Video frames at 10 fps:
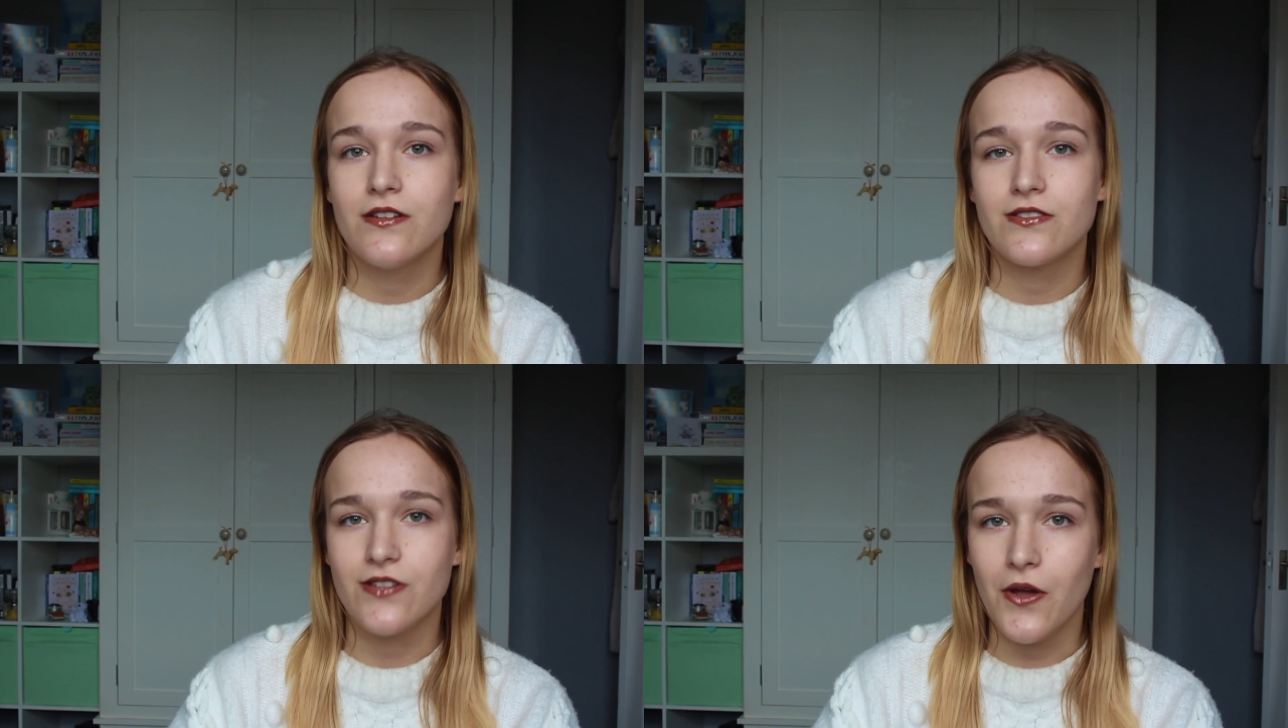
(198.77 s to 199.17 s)

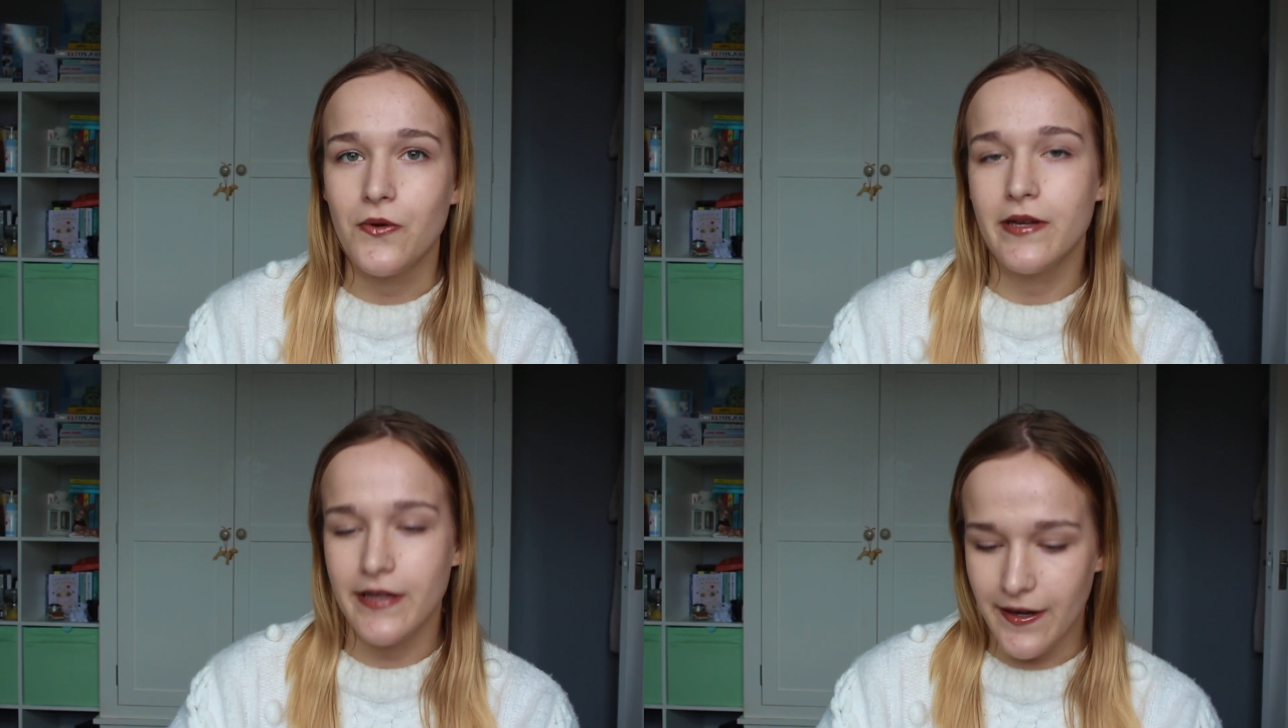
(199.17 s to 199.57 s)
So
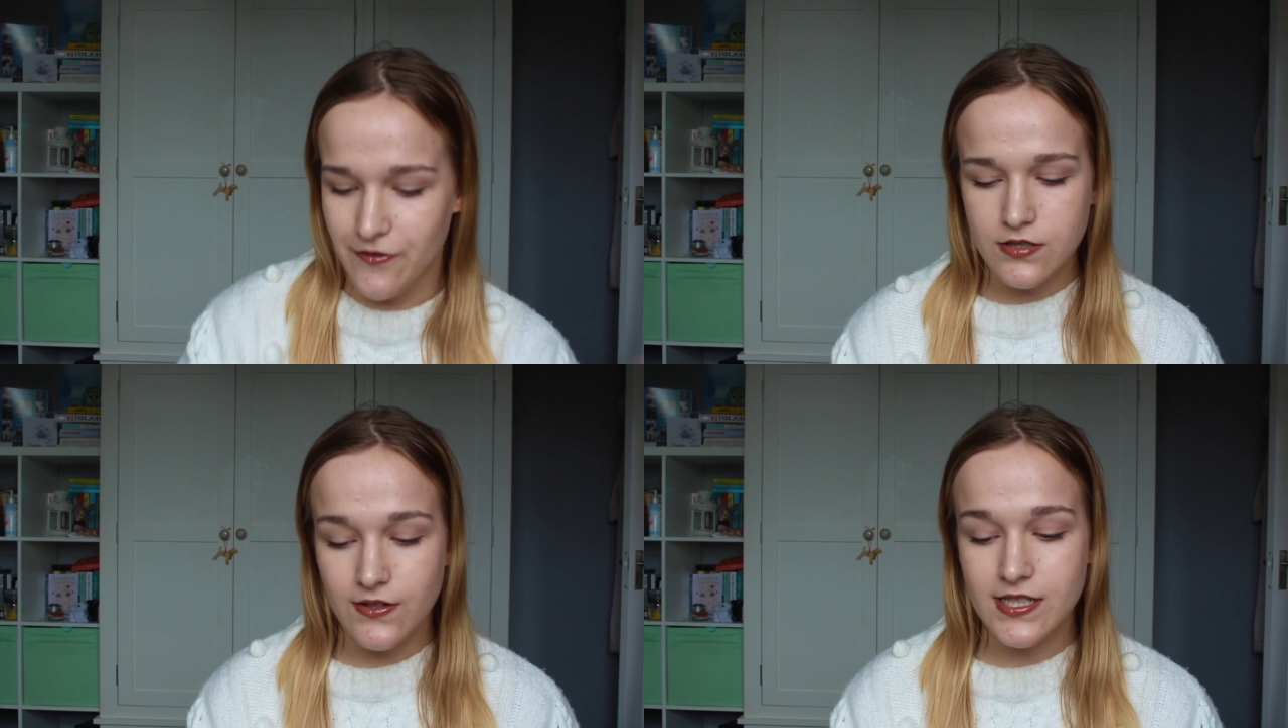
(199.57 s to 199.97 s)
yeah,
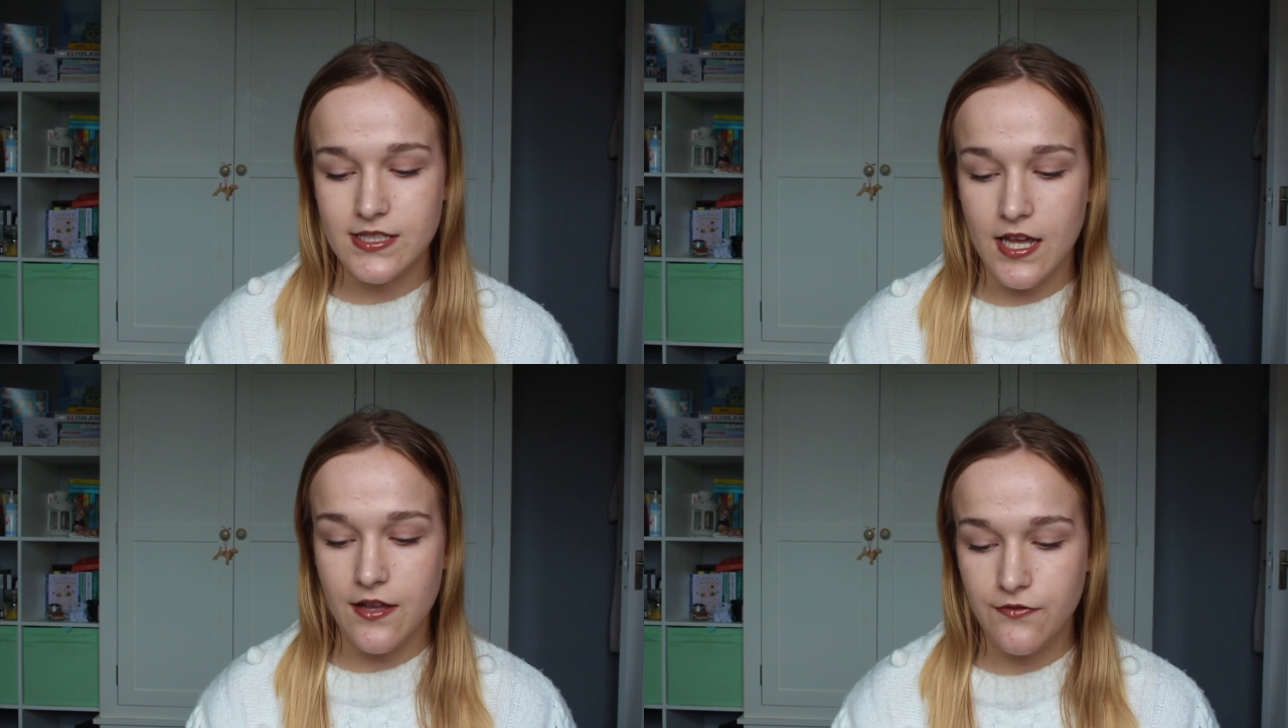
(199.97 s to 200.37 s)
so as I
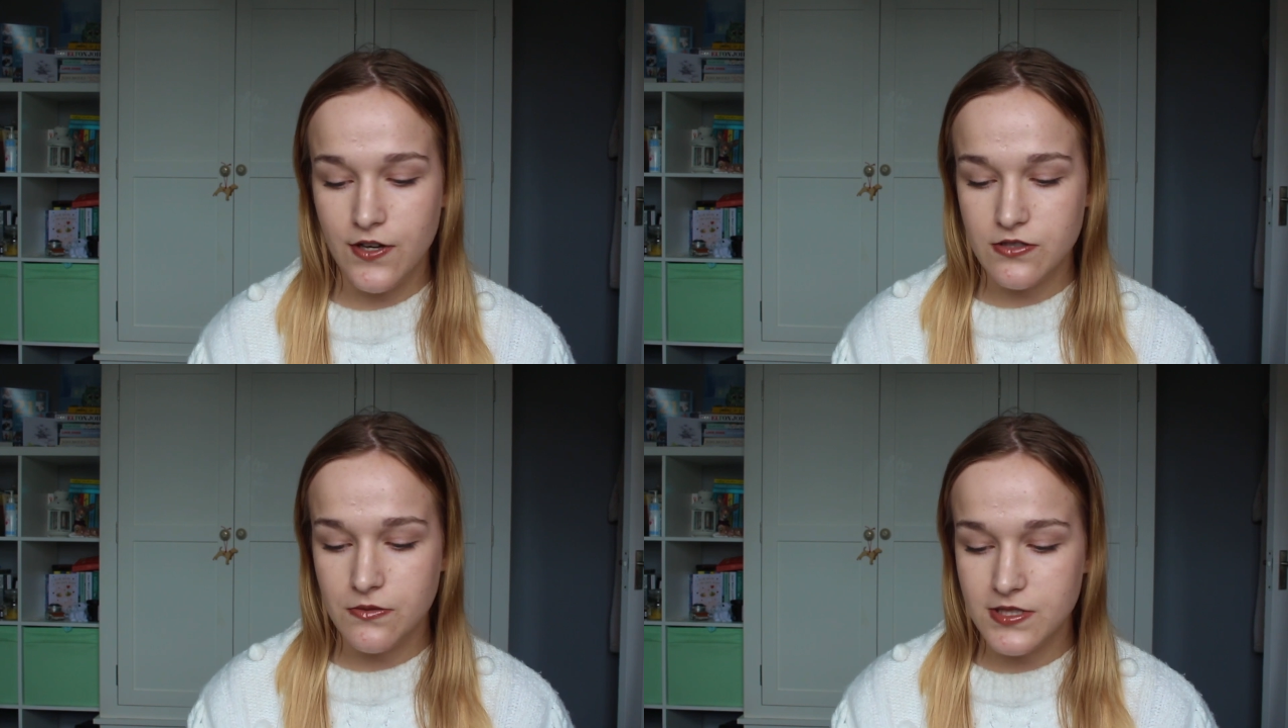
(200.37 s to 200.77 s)
say,
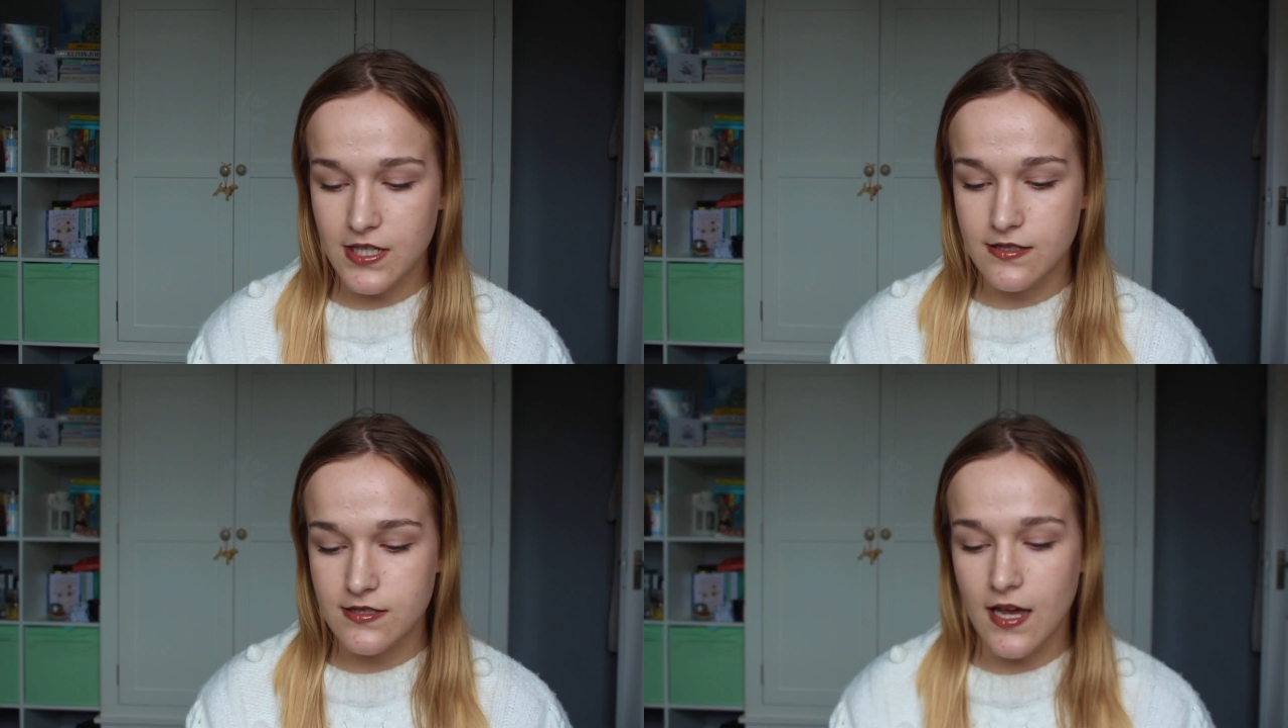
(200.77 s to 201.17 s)
first one was
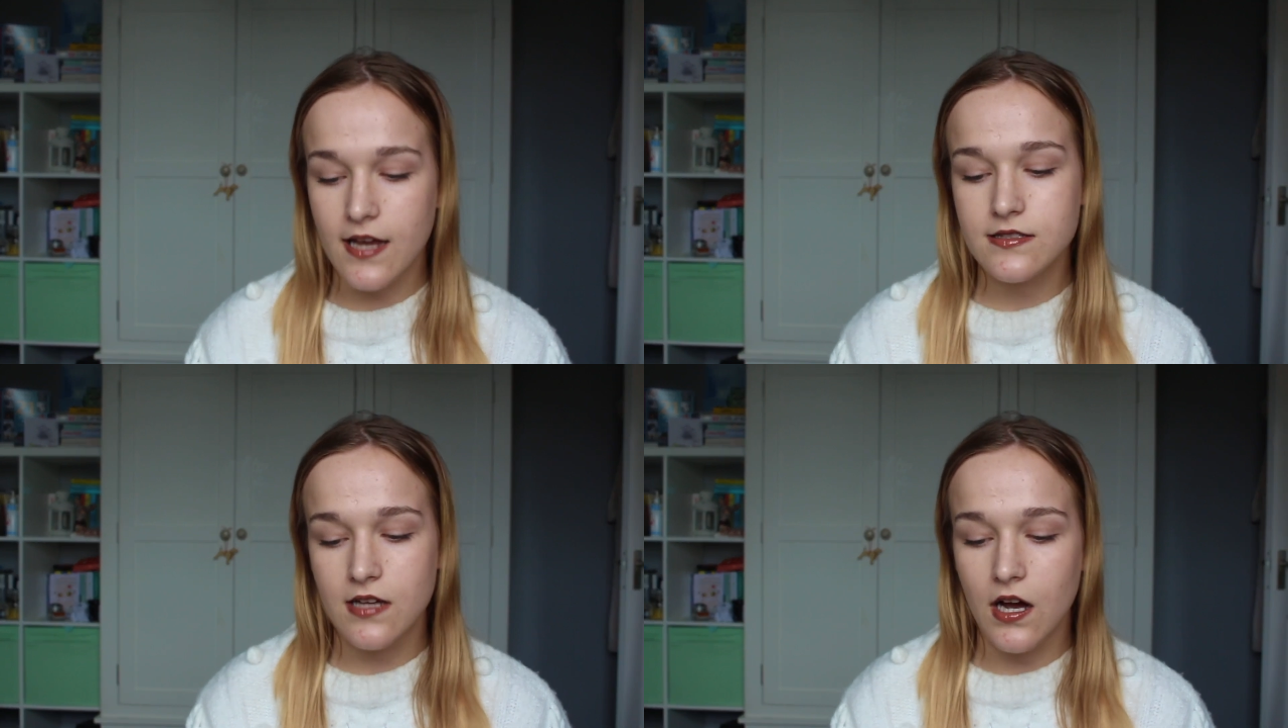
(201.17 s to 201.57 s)

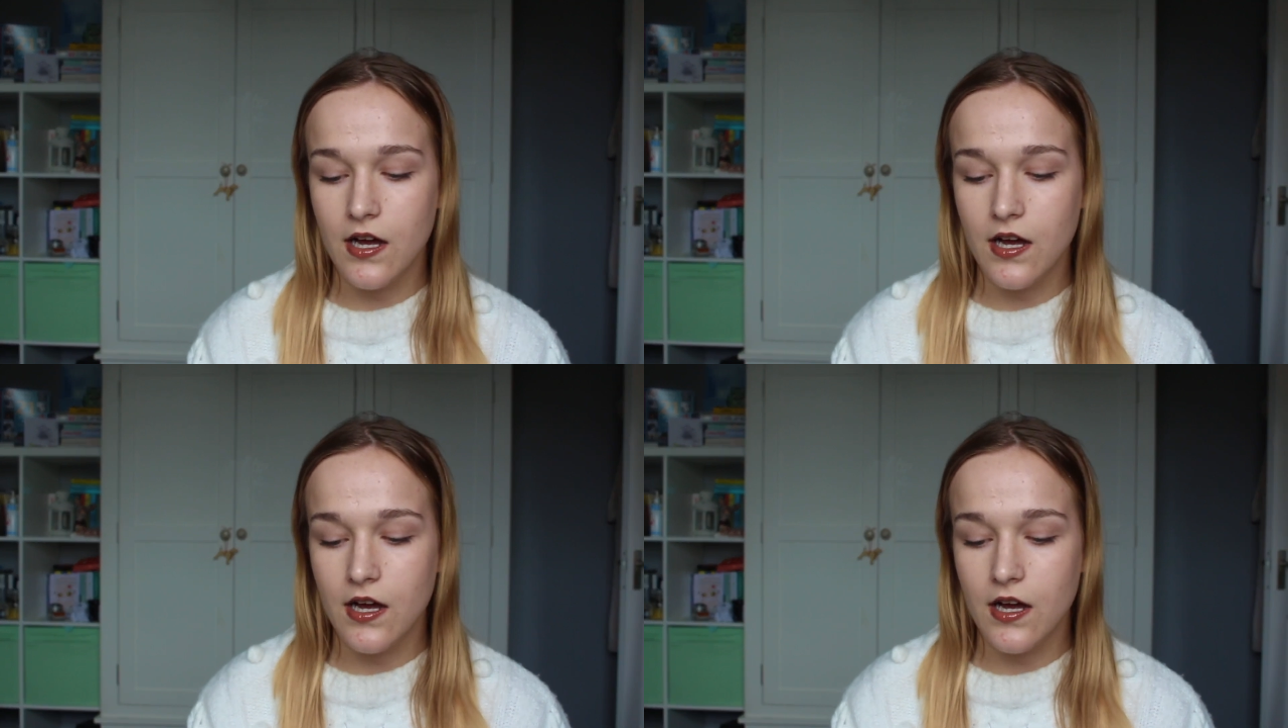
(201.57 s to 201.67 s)
insects.